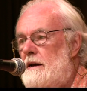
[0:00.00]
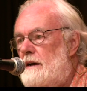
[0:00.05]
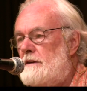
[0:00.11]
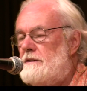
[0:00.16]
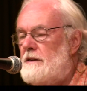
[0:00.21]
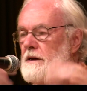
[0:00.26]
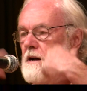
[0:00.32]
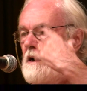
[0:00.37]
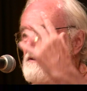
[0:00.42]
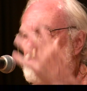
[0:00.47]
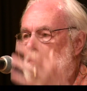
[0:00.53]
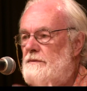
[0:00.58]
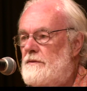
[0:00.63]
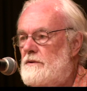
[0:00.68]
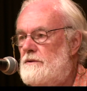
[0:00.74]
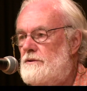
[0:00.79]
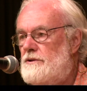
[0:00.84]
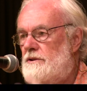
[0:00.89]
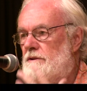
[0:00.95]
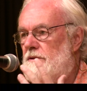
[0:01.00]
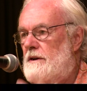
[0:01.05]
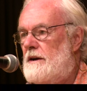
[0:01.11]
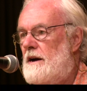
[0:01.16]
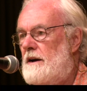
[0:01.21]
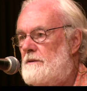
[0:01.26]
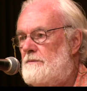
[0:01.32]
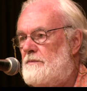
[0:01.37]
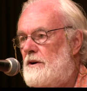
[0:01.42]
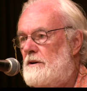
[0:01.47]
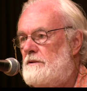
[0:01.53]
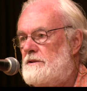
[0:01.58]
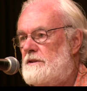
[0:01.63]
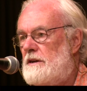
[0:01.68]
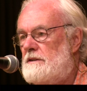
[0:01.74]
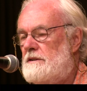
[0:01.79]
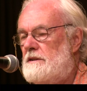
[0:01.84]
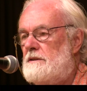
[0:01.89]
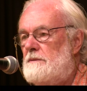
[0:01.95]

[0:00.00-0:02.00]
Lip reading: It's a co-evolutionary kind of process.